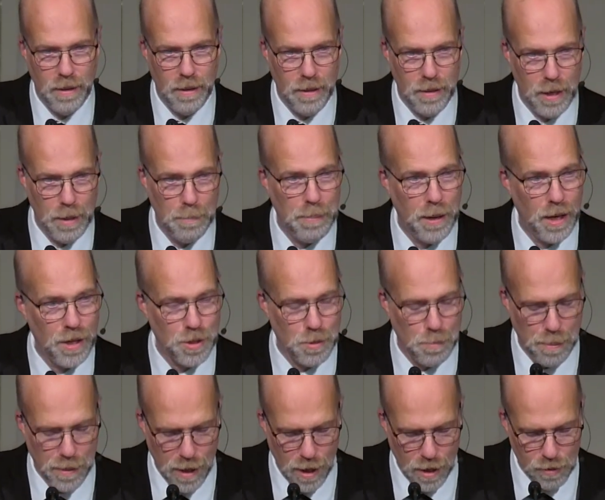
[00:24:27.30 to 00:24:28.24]
The Apostle
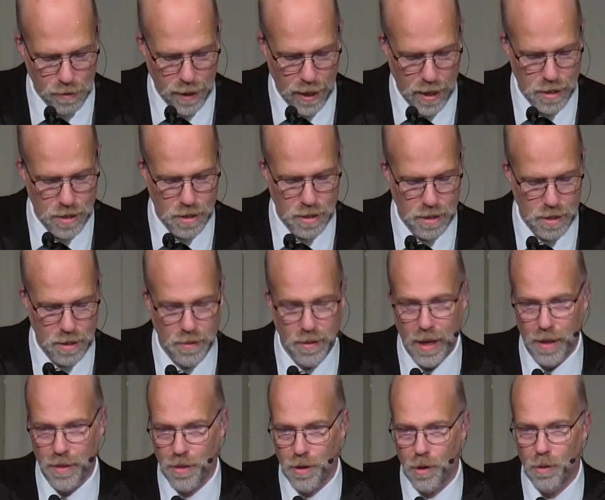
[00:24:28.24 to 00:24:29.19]
Paul writes
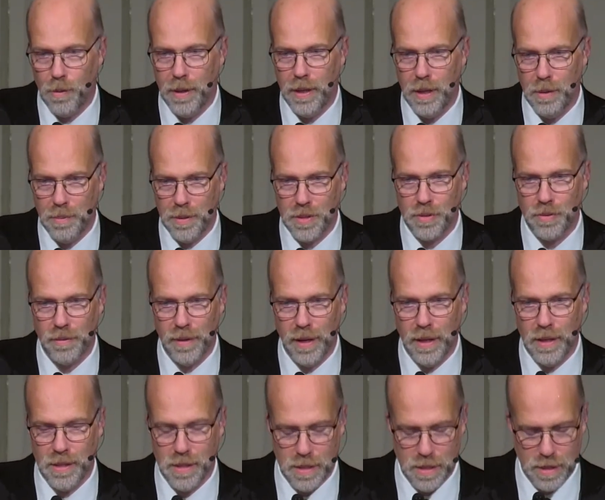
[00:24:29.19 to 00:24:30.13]
that though he was
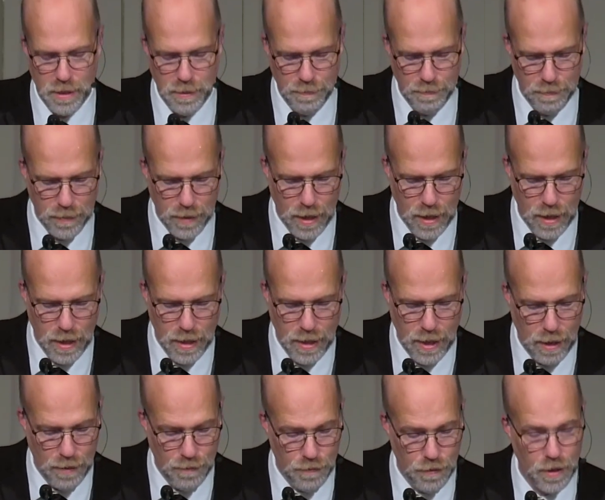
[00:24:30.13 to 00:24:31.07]
rich,
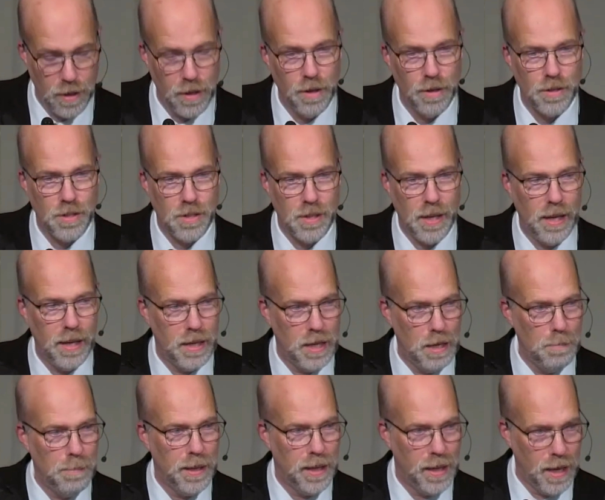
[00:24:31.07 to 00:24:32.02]
yet for your sake he
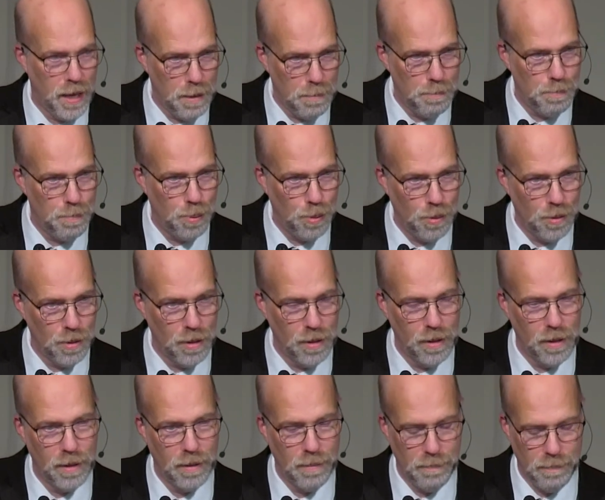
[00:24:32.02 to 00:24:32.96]
became
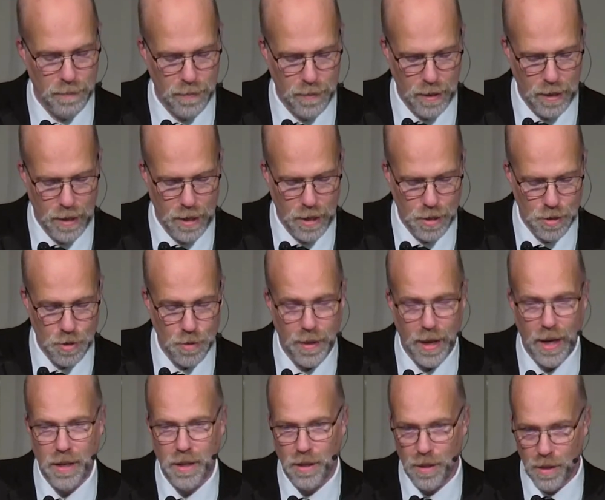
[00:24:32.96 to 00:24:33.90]
poor, so
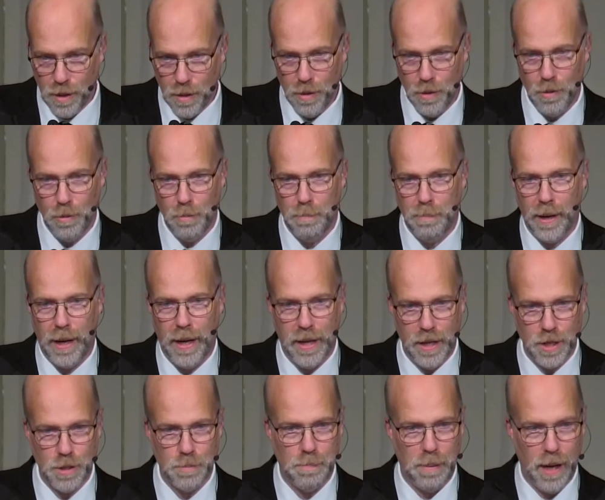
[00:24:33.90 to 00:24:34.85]
that you, by
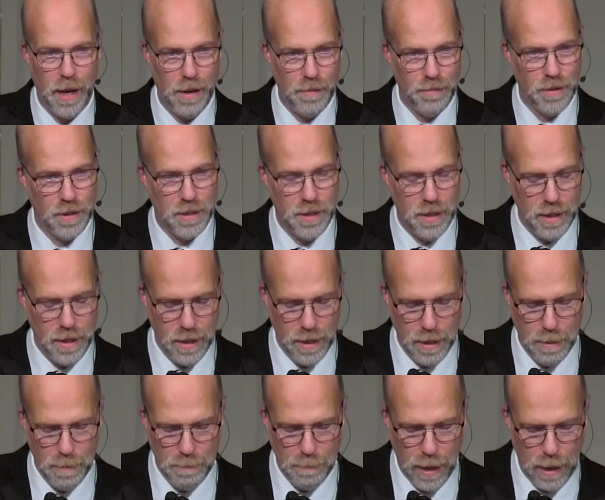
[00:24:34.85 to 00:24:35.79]
his poverty,
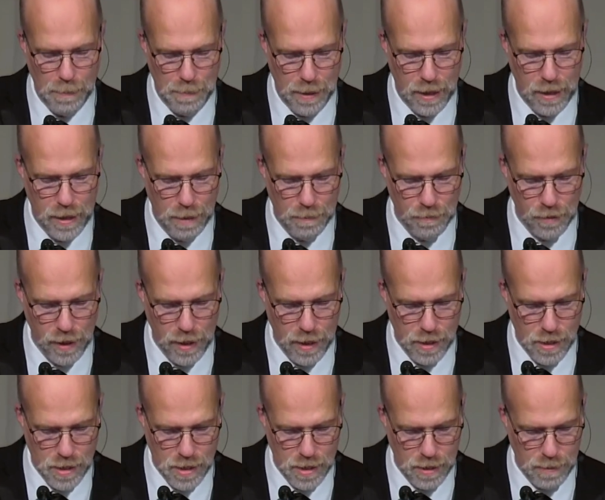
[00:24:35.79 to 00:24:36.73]
might become
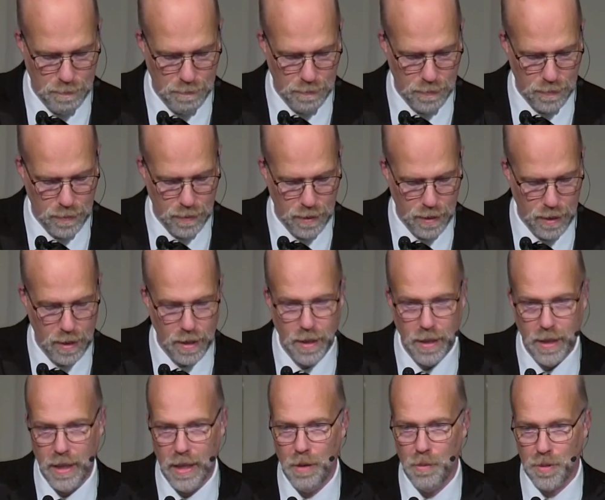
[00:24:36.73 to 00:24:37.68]
rich.
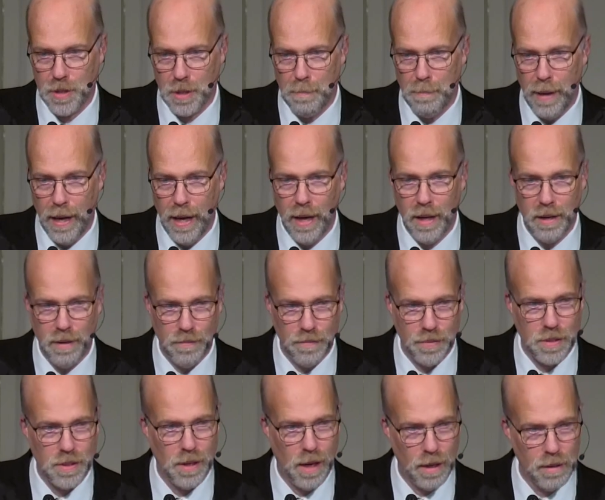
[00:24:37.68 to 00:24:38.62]
He was a man of
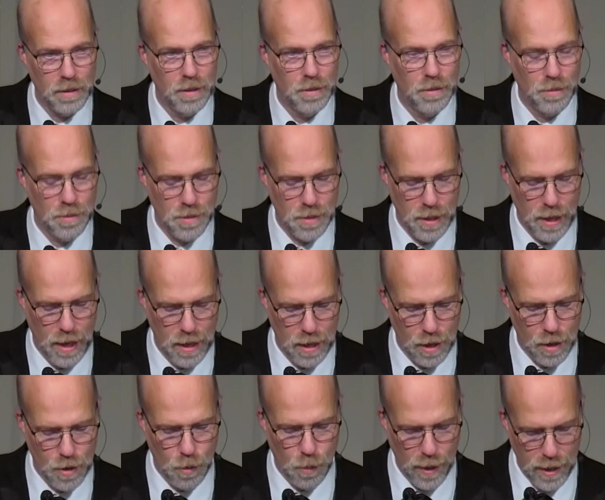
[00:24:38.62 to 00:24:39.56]
sorrows and
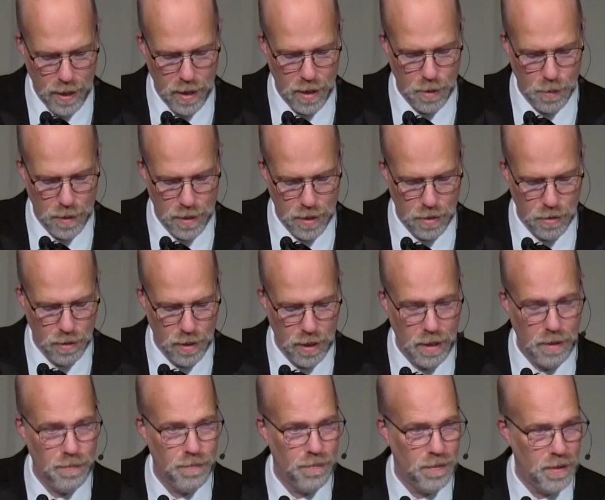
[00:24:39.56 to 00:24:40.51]
acquainted with
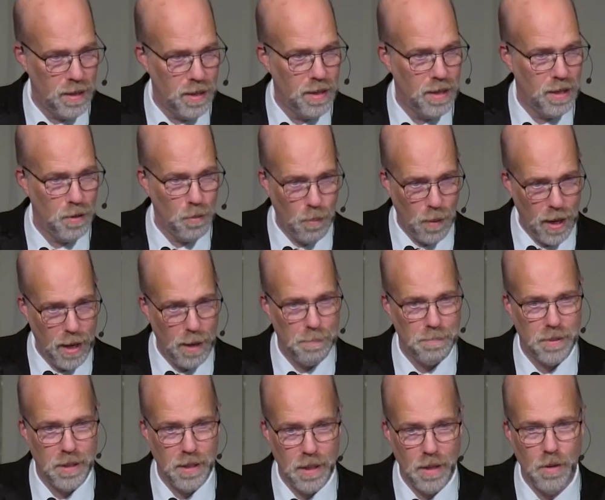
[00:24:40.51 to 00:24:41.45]
grief. He
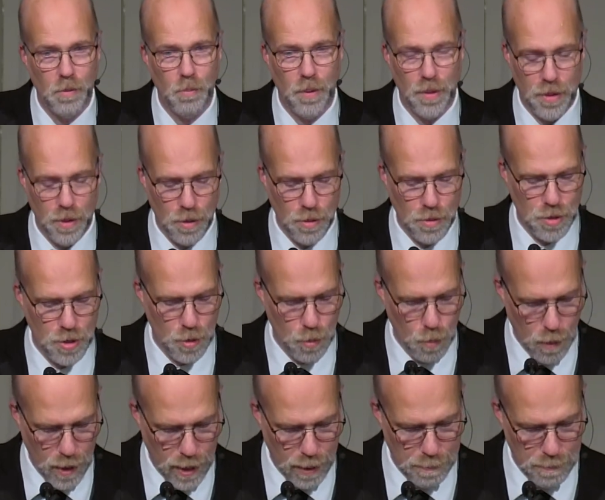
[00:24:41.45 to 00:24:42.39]
wept with those who
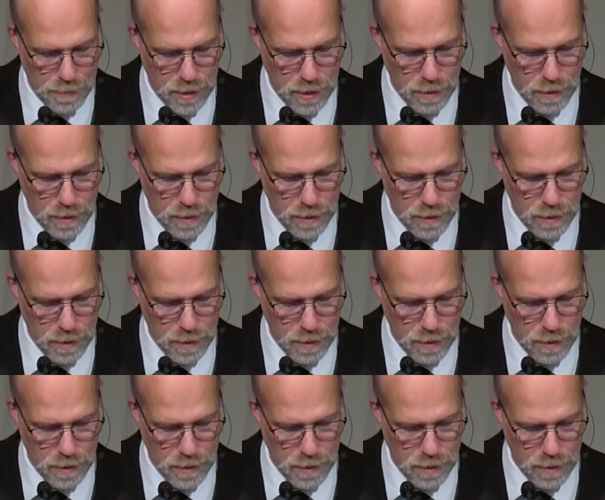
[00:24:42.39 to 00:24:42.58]
wept.